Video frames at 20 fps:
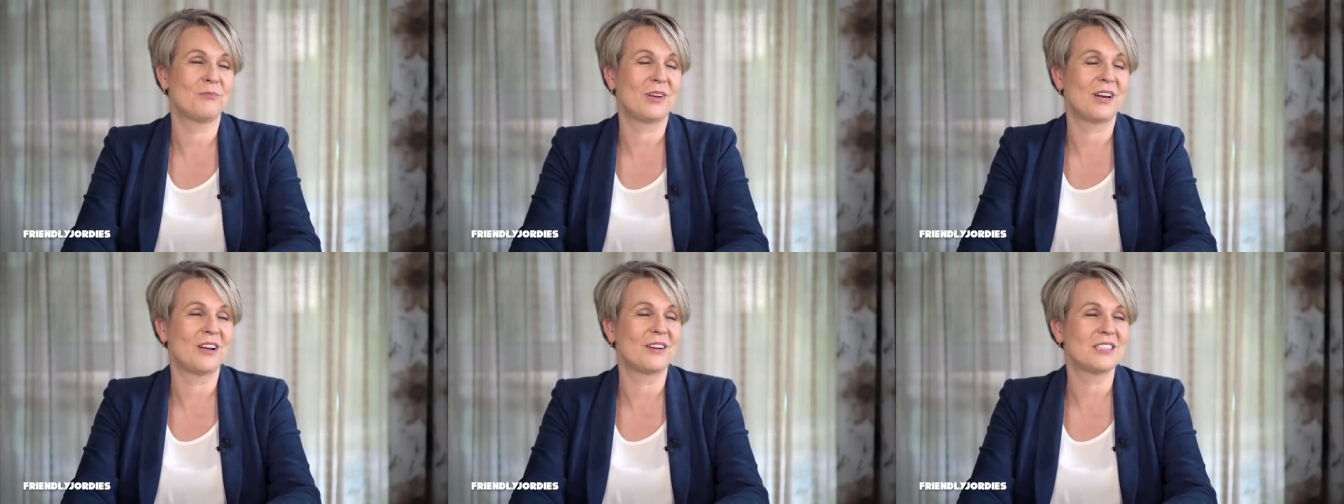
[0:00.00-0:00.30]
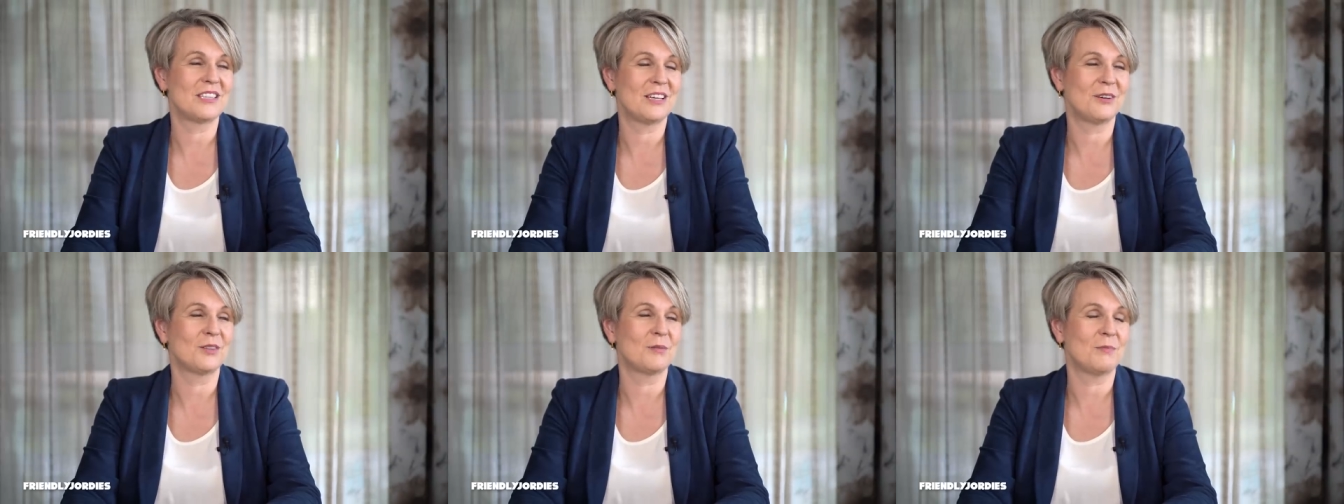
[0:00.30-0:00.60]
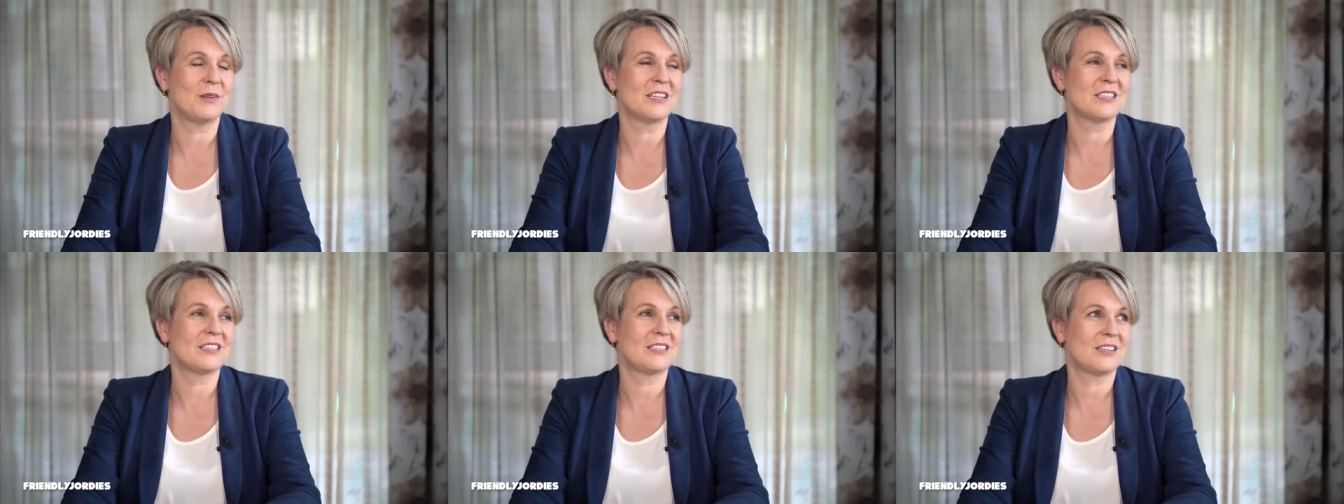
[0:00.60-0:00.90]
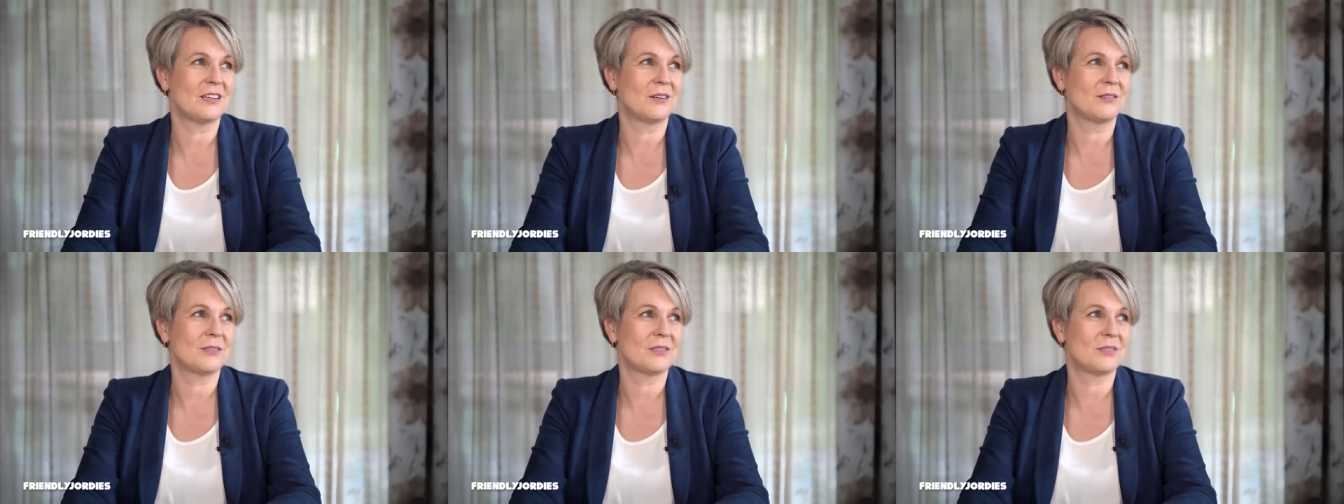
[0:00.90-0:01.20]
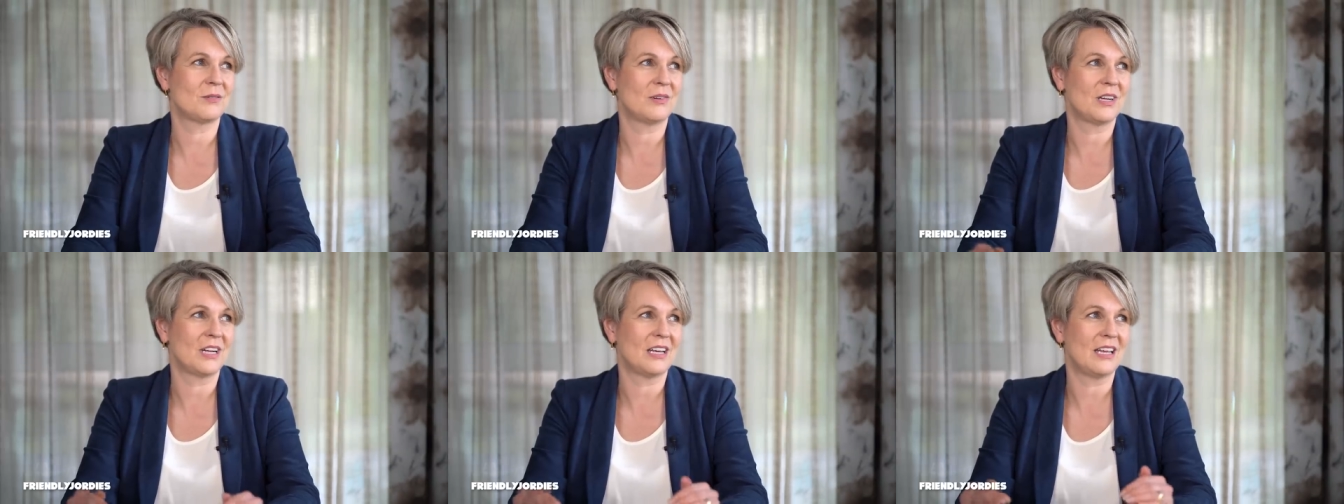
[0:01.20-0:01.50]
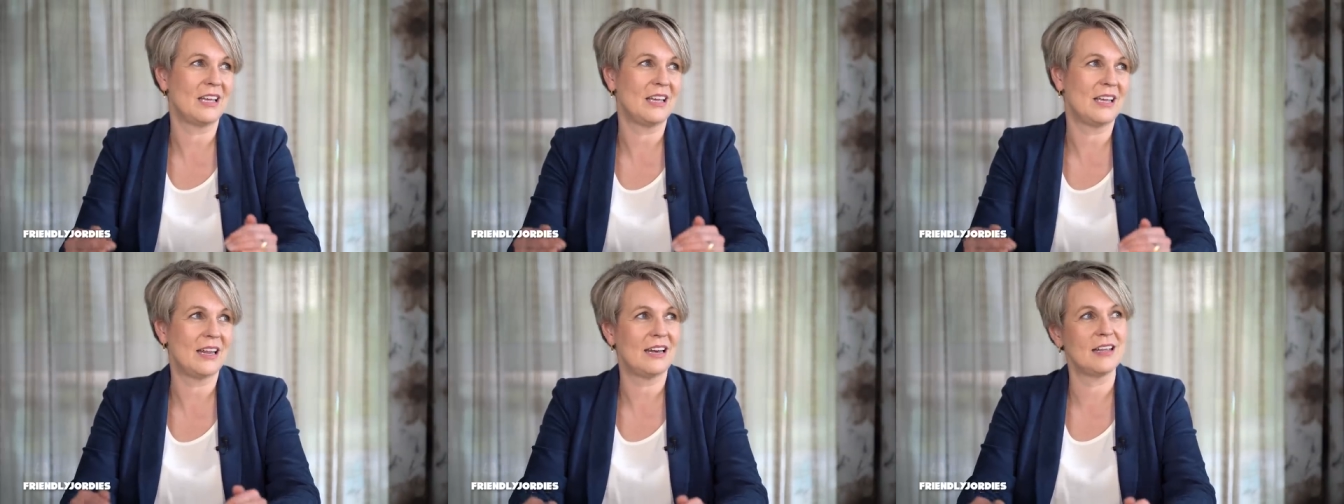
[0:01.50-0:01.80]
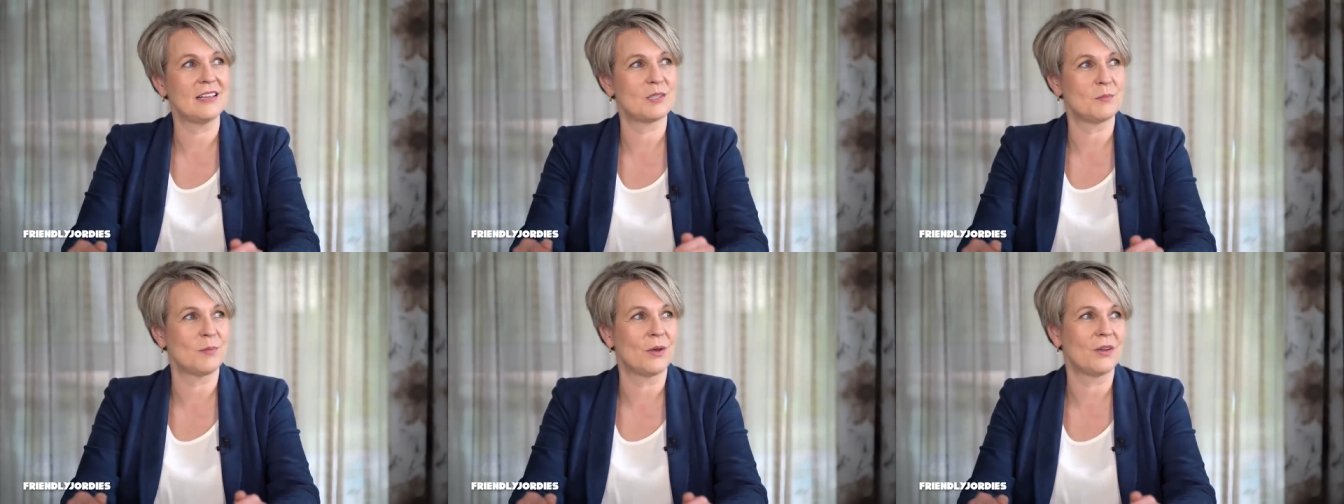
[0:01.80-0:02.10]
when I was health minister was really
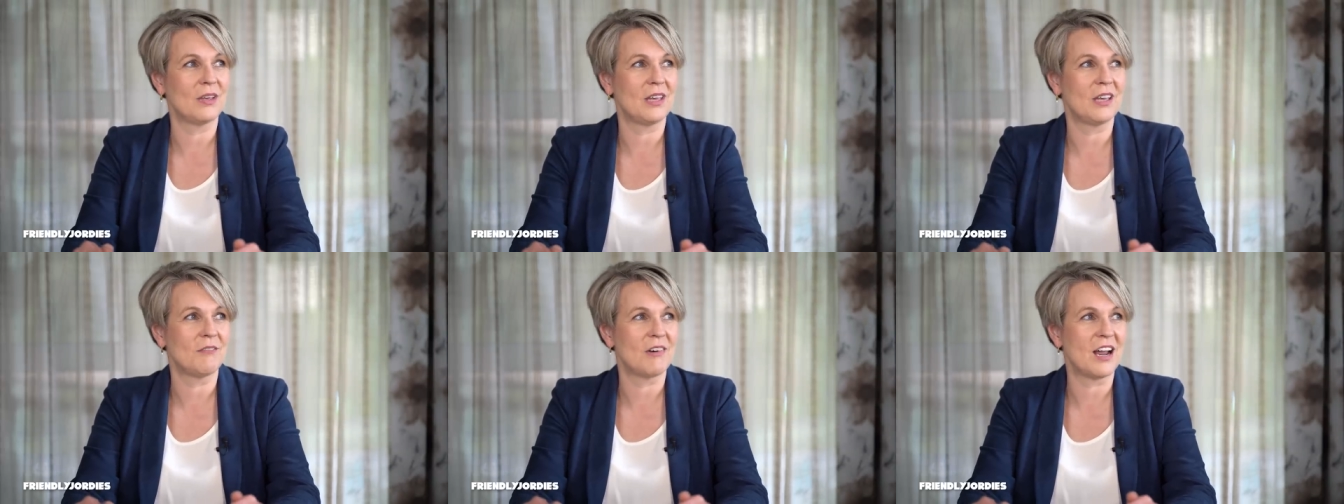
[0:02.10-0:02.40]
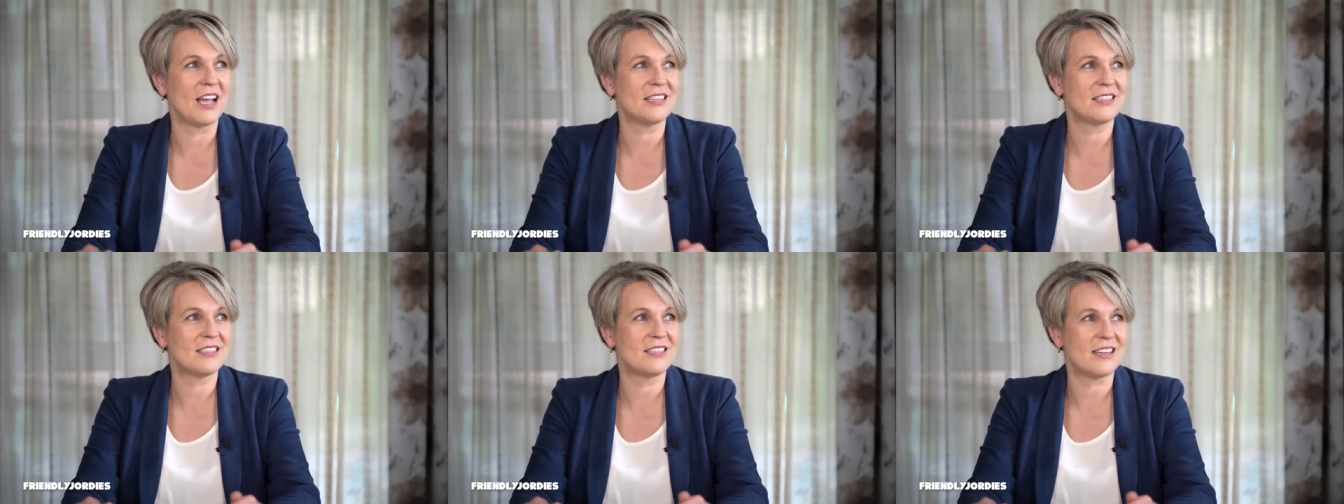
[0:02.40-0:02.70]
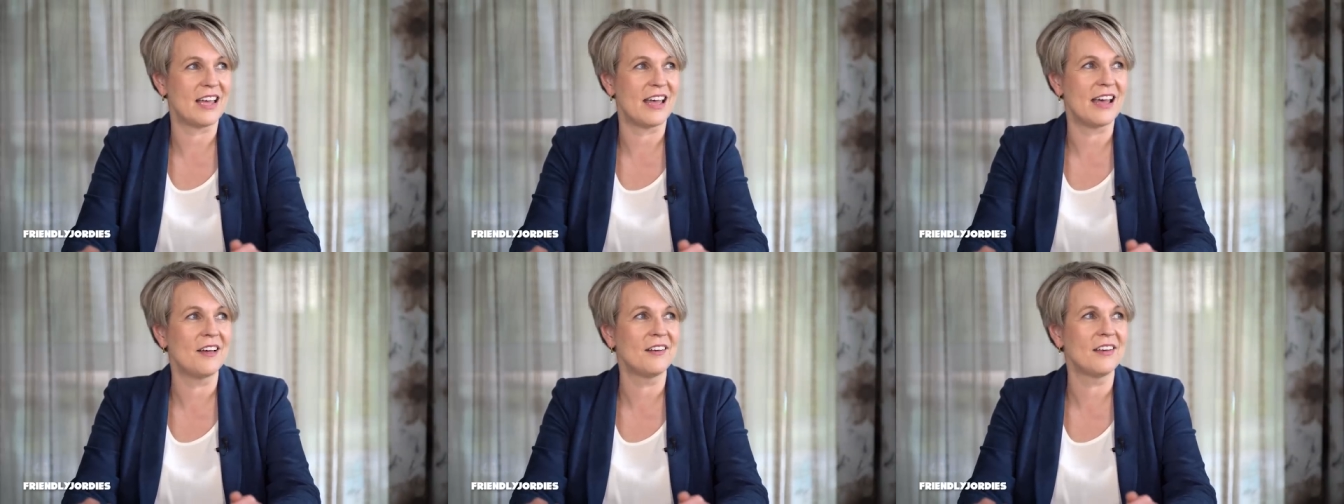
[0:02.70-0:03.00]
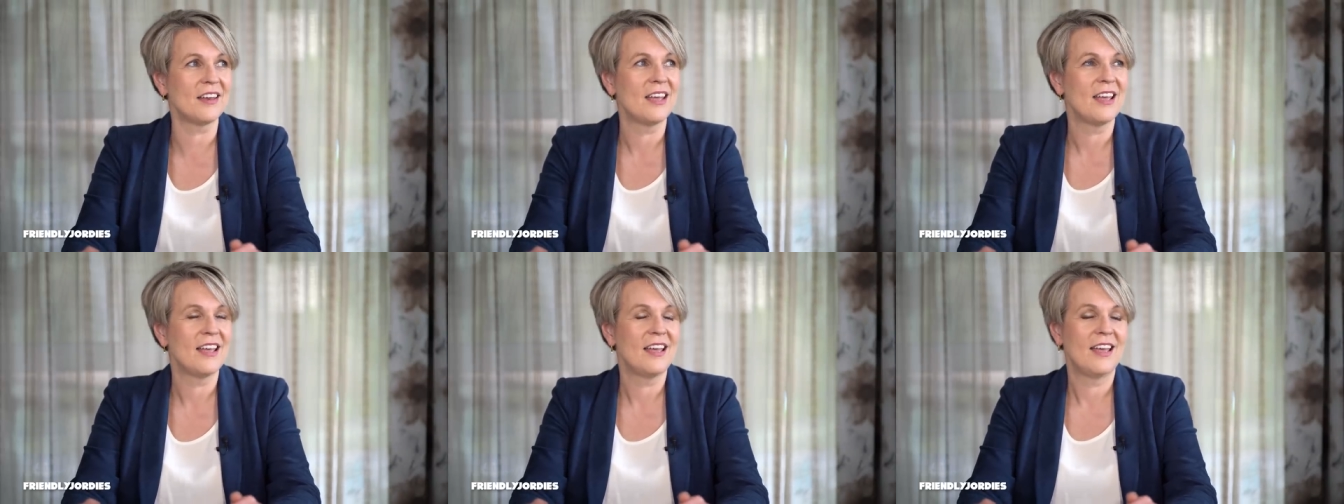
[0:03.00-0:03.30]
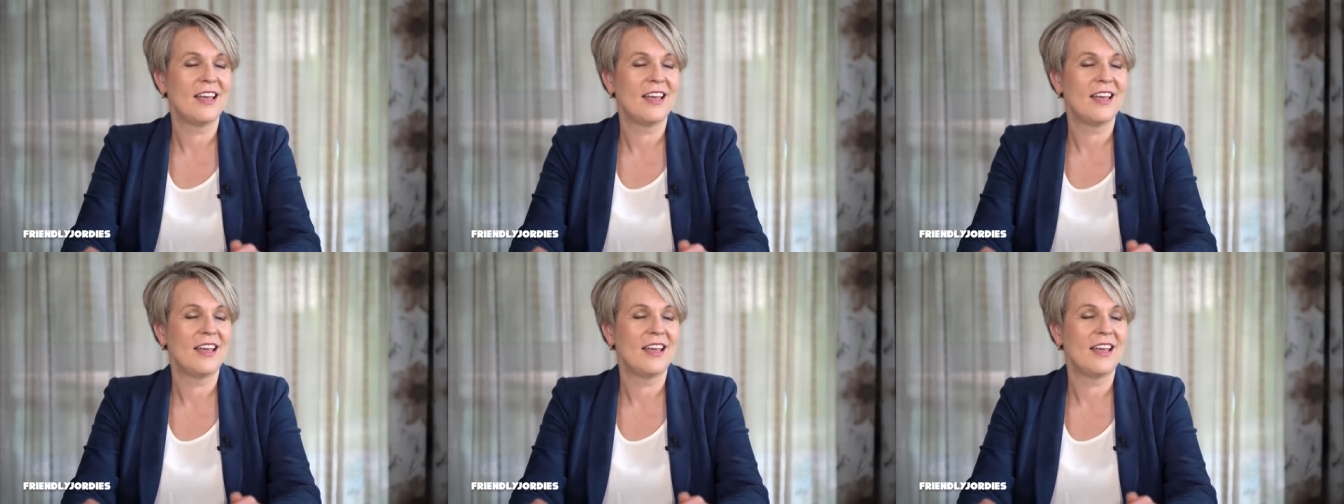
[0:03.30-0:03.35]
getting smoking rates down.